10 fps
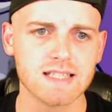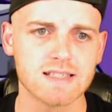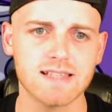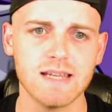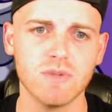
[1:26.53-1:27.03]

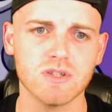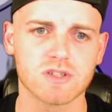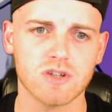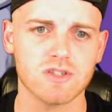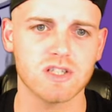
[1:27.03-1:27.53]

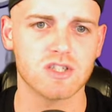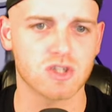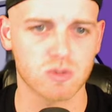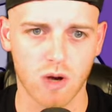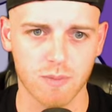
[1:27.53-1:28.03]
Seamless sausage
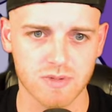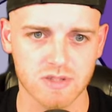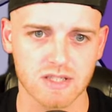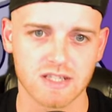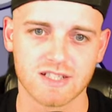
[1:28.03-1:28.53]

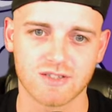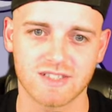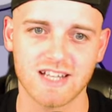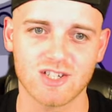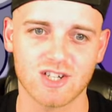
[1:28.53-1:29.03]
swaps. So
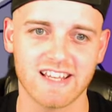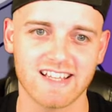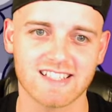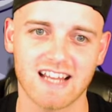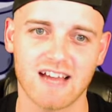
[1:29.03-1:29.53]
essentially,
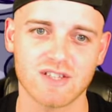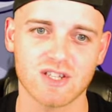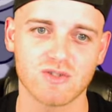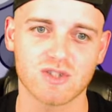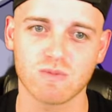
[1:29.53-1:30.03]
uh, it's going to have
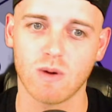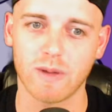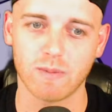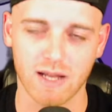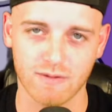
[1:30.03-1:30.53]
its own
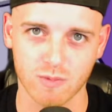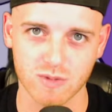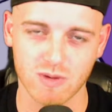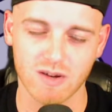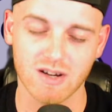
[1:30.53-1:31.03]
swapping
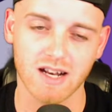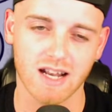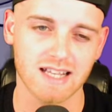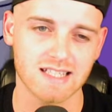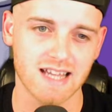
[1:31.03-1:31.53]
platform as well, kind
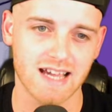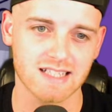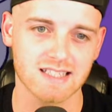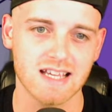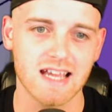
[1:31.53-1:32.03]
of like a
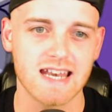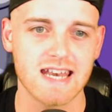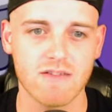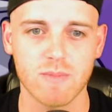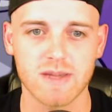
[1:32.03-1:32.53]
DEX.
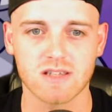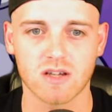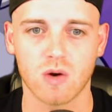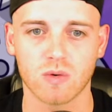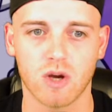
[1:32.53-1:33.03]
Never miss
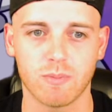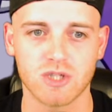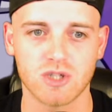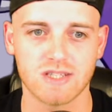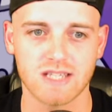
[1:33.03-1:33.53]
a golden
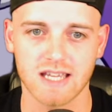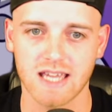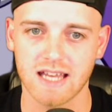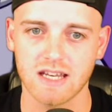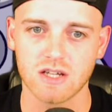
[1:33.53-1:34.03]
opportunity
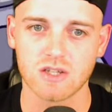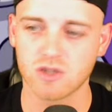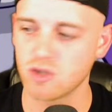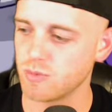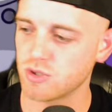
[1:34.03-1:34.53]
again.
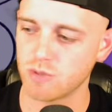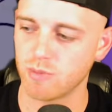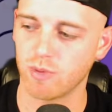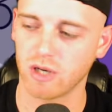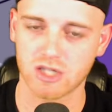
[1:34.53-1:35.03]
Super,
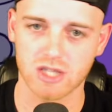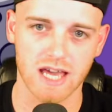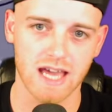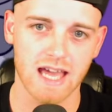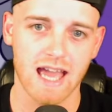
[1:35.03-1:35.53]
super bullish
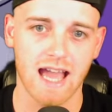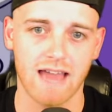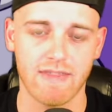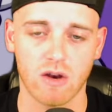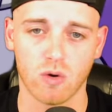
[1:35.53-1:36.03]
there.
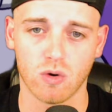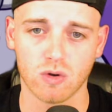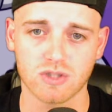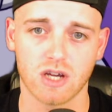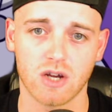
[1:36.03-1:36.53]
And then
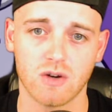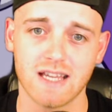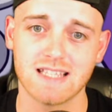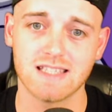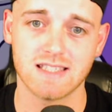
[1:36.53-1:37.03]
also
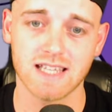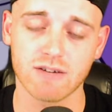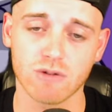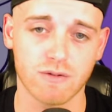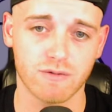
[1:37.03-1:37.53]

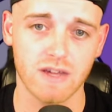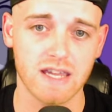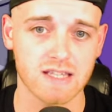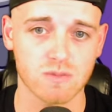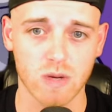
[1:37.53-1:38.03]
zero
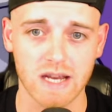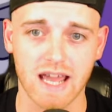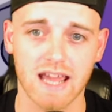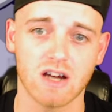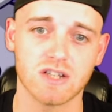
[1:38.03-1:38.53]
fees.
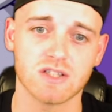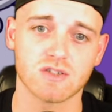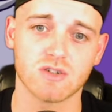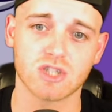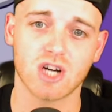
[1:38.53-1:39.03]
Wiener AI
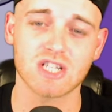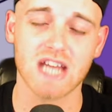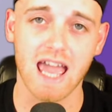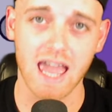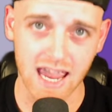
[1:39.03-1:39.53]
does not
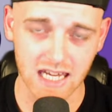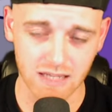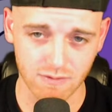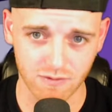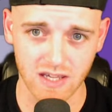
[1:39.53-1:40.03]
charge
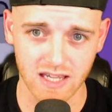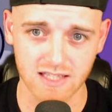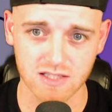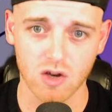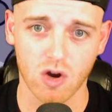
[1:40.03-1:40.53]
any
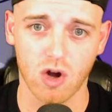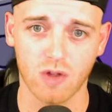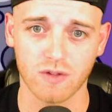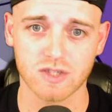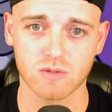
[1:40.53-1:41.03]
fees
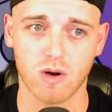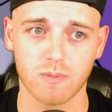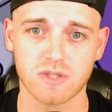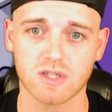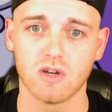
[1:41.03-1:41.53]
on the
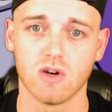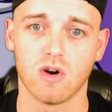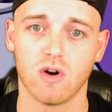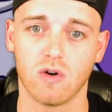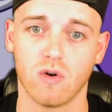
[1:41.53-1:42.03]
swaps
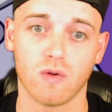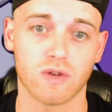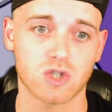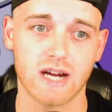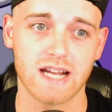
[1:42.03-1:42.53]
or, or
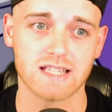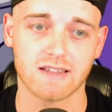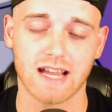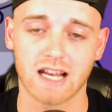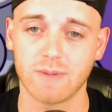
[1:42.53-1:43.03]
the trades
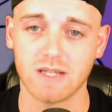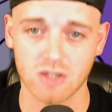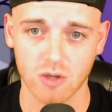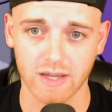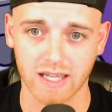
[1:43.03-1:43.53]
that they're going to be
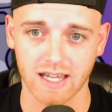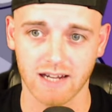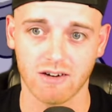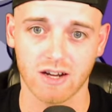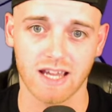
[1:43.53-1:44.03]
doing
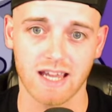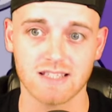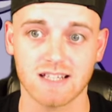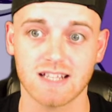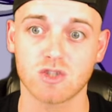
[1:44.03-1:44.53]
here.
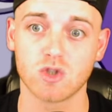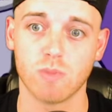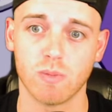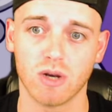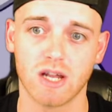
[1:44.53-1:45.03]
Okay, so that's
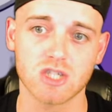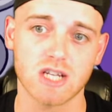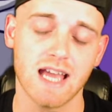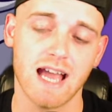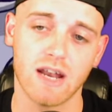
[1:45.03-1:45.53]
super
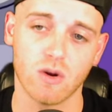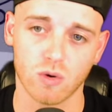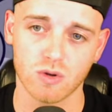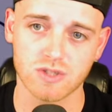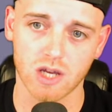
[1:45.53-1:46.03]
bullish. And
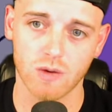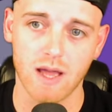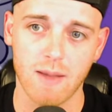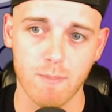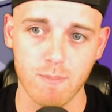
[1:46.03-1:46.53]

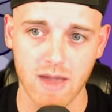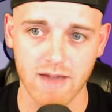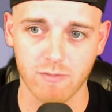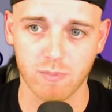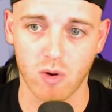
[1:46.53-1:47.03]
also
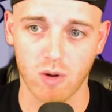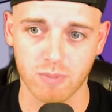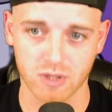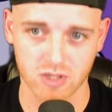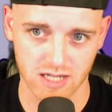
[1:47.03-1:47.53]

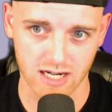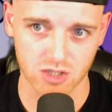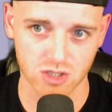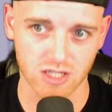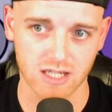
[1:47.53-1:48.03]
MEVBOT
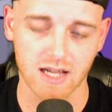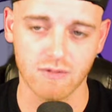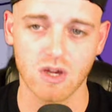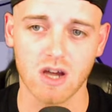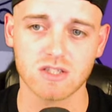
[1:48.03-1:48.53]
protection. Now,
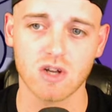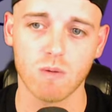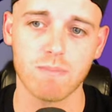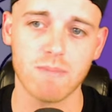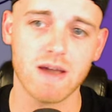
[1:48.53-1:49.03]
if you guys don't
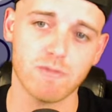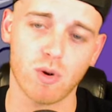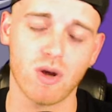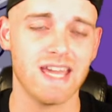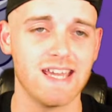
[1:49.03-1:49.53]
know what
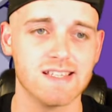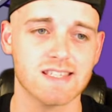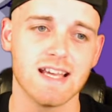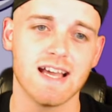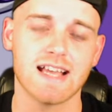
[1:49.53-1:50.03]
MEVBOT
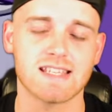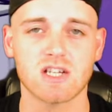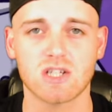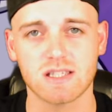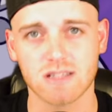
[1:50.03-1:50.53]
is,
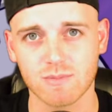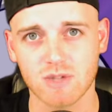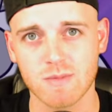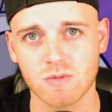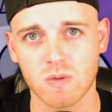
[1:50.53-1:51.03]
essentially
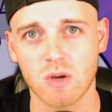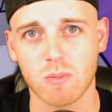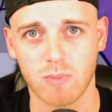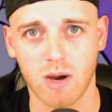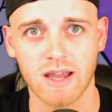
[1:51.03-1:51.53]
sometimes when
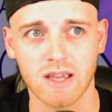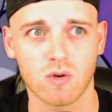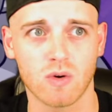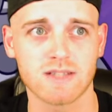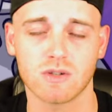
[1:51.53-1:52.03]
you're buying
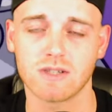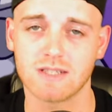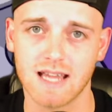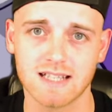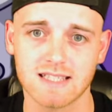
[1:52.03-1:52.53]
coins
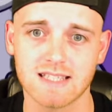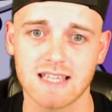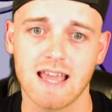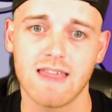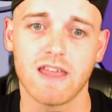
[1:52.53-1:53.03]
on
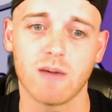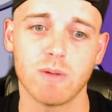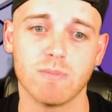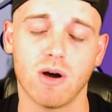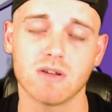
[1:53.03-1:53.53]
dexes, there'll
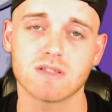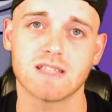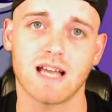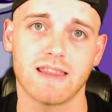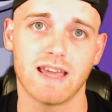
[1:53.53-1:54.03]
be bots
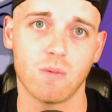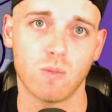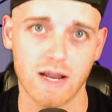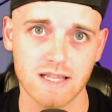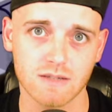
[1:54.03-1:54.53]
sat there
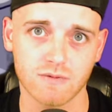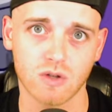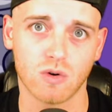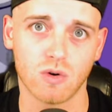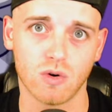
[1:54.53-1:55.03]
waiting
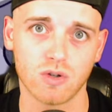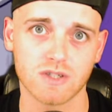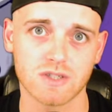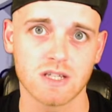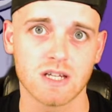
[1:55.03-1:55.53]
for your
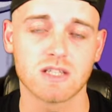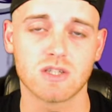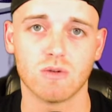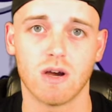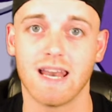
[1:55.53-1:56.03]
orders
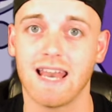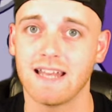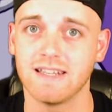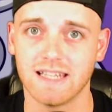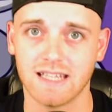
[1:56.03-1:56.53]
to uh,
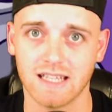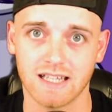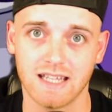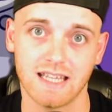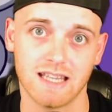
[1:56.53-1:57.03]
land in
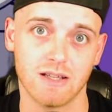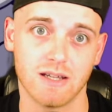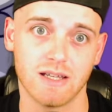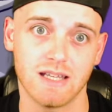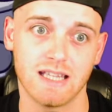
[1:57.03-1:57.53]
the in
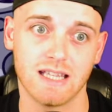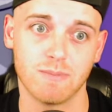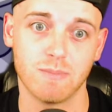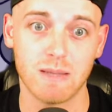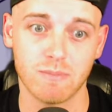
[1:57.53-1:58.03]
the in
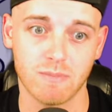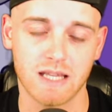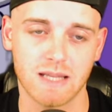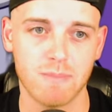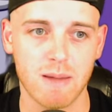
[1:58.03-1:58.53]
the meme
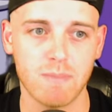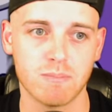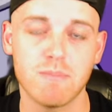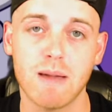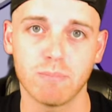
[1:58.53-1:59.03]
in the
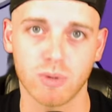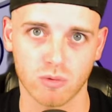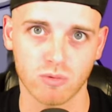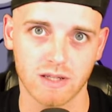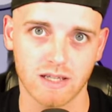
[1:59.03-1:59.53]
mem
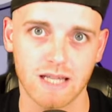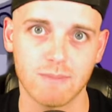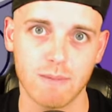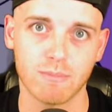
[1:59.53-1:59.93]
mempool in the